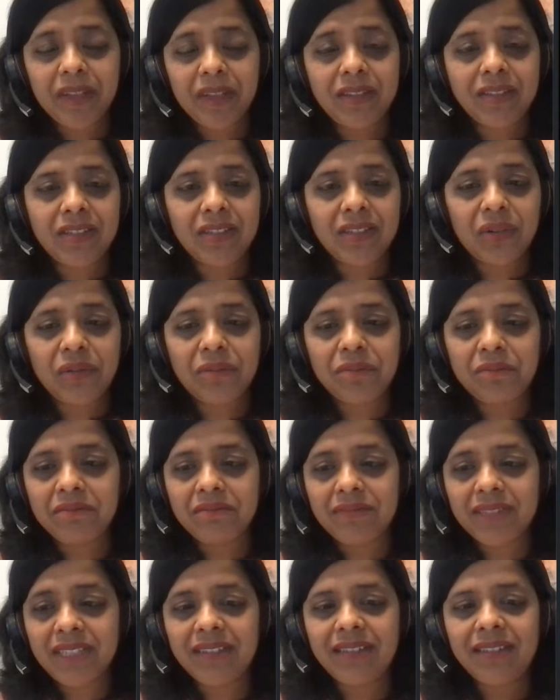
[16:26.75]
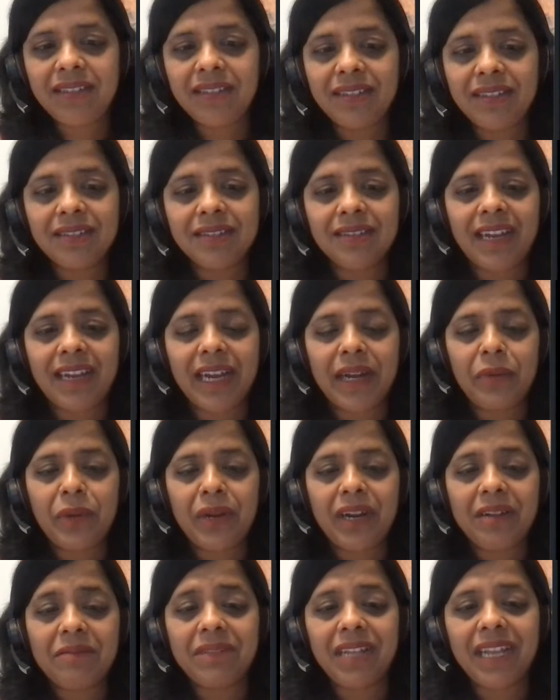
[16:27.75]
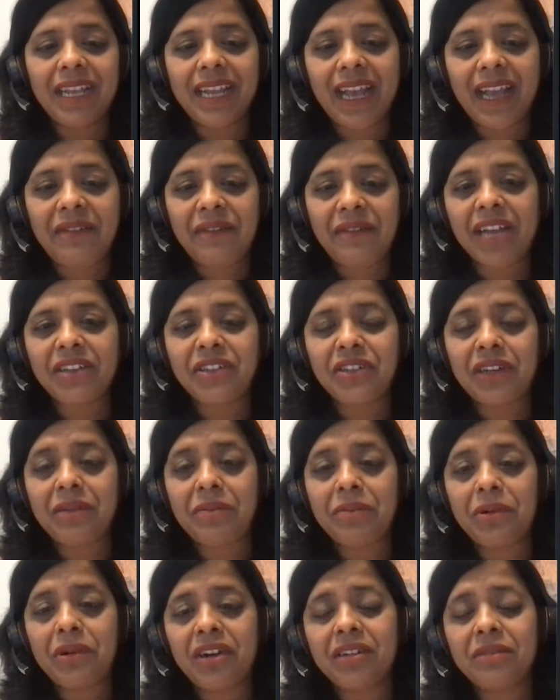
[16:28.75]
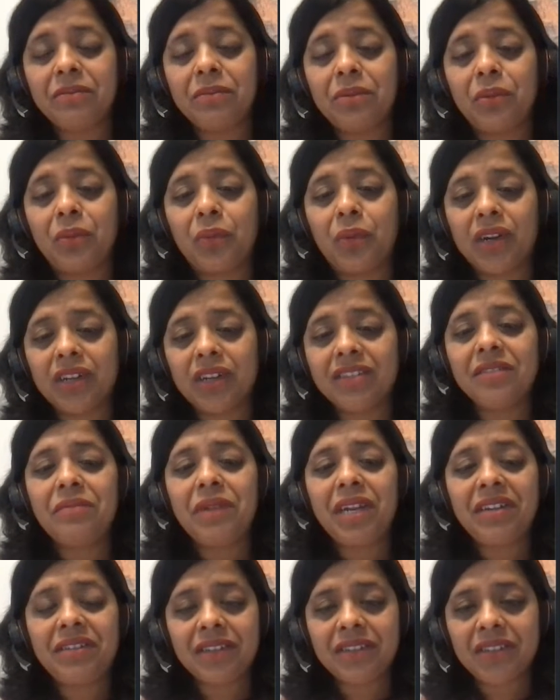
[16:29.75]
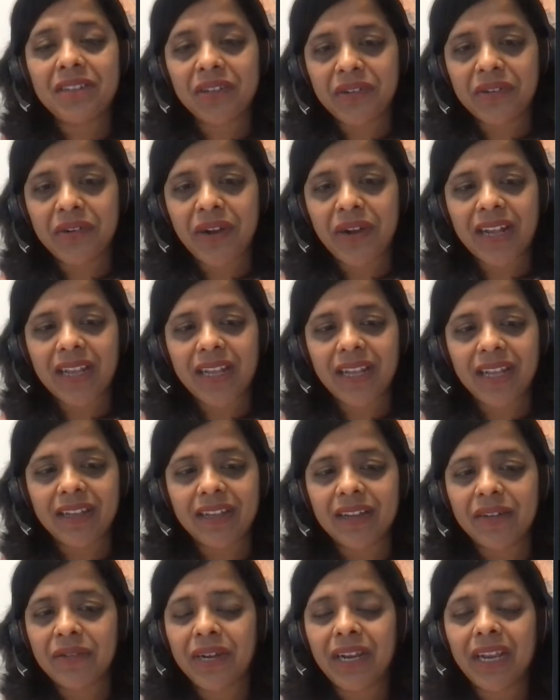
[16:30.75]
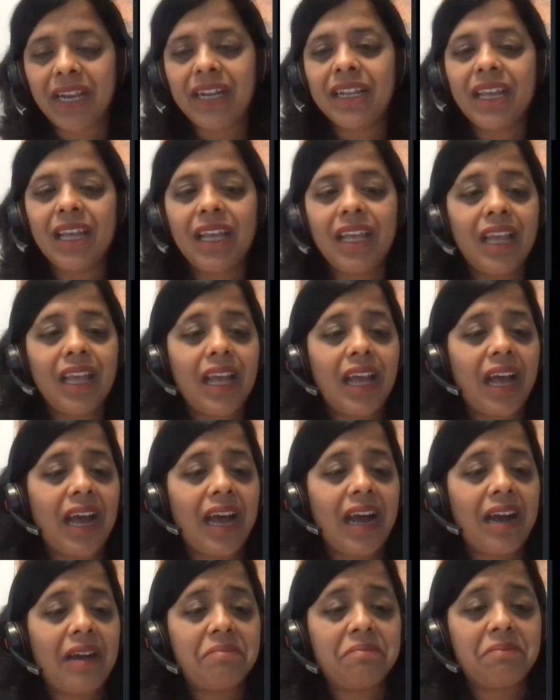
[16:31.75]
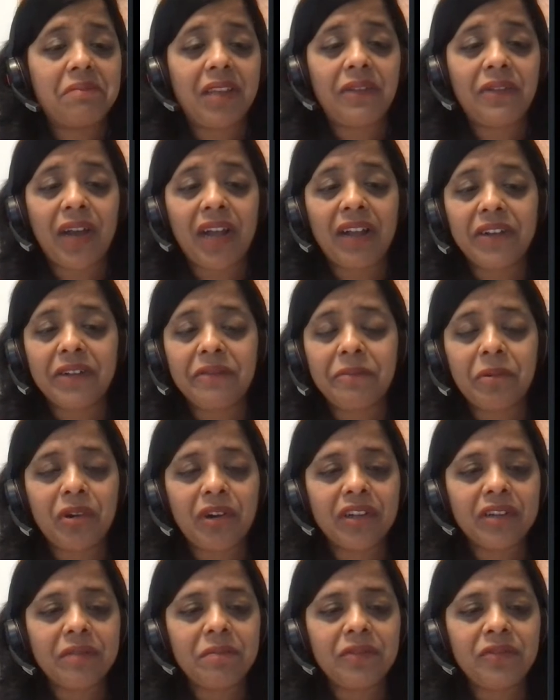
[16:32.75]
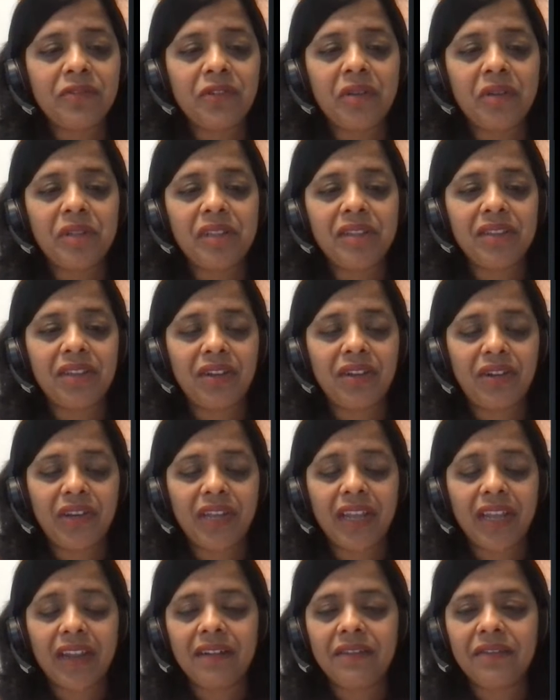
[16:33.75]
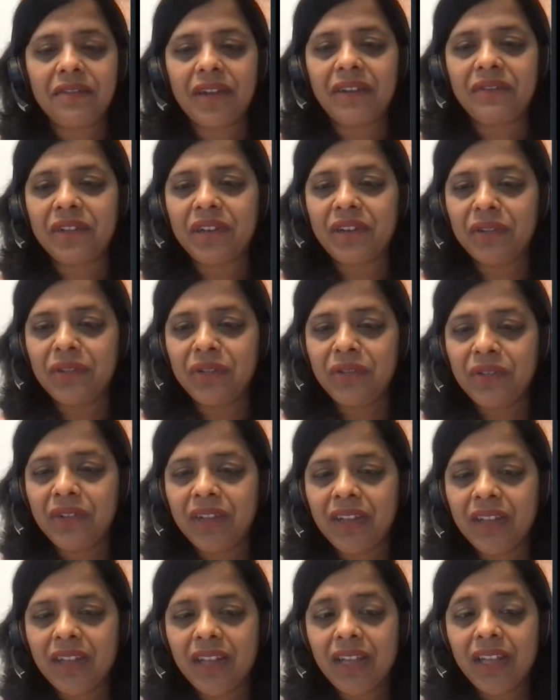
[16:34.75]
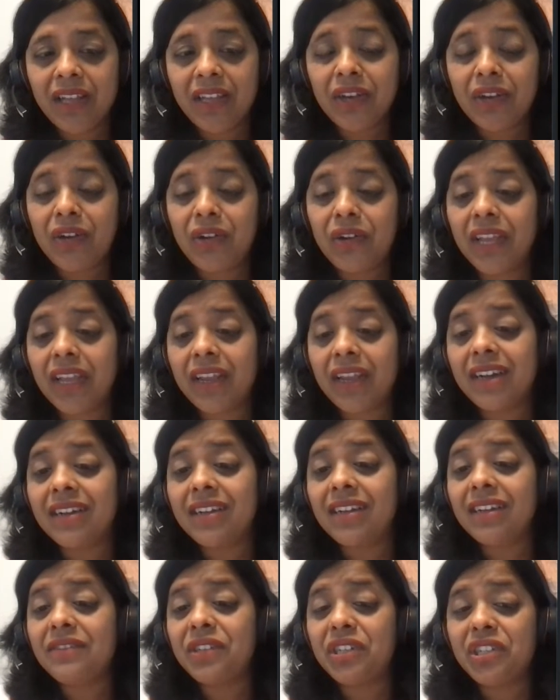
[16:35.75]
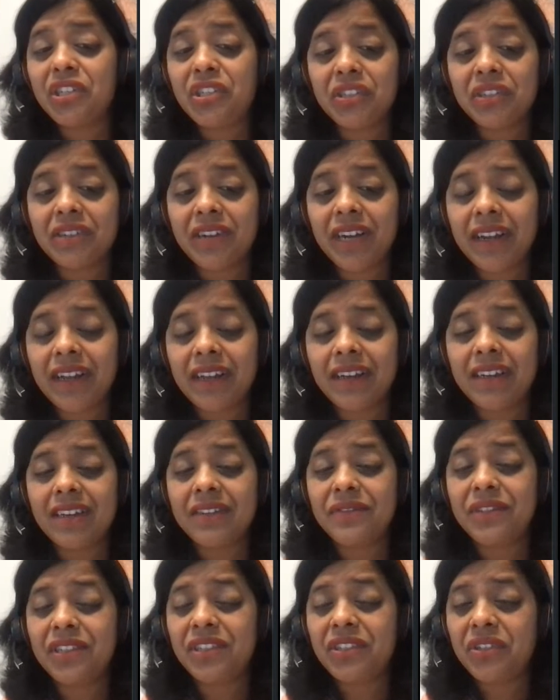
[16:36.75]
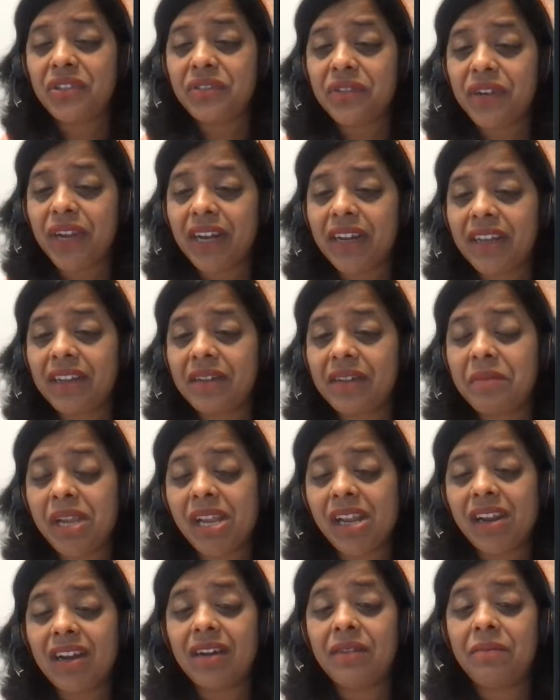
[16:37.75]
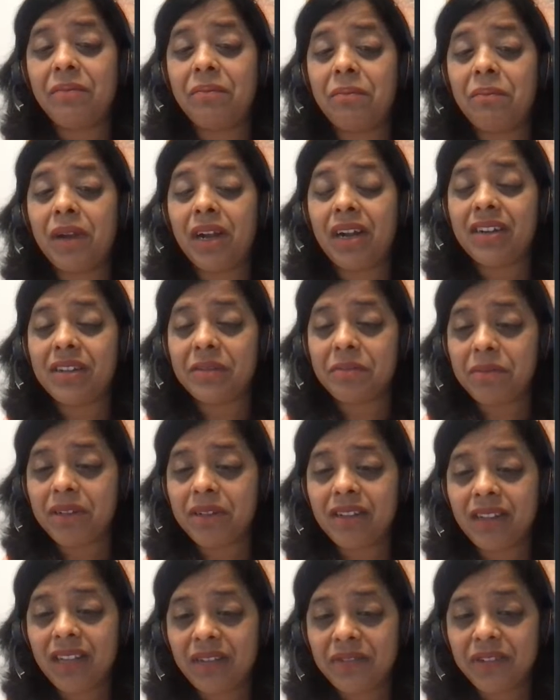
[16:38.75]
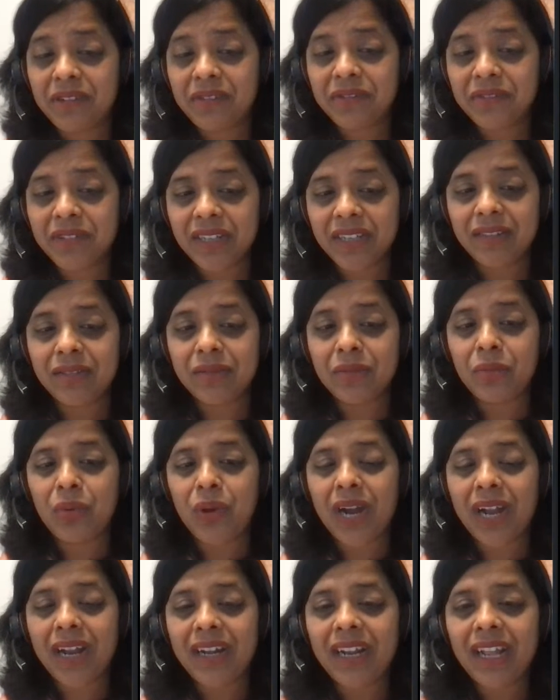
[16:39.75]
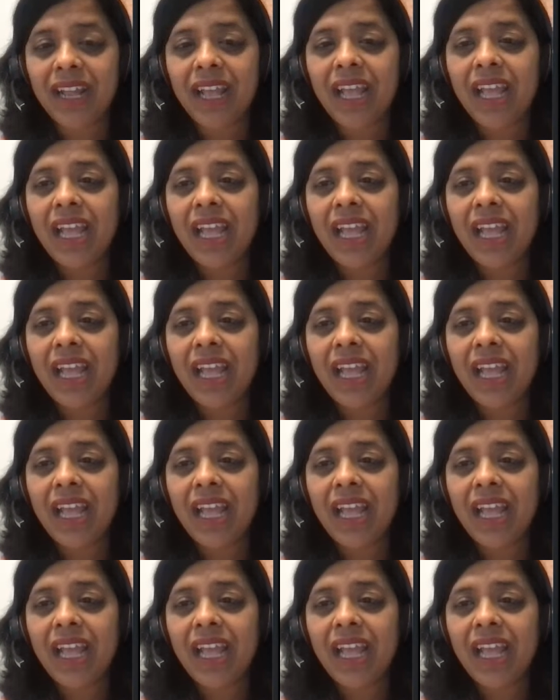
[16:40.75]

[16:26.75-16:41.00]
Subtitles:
So this is the slide where I'm like, I've actually brought up what are the metrics you're tracking, right? Evaluate product performance. You're looking at revenue. You're looking at conversion rate, and conversion rate can mean a multiple level of things. One,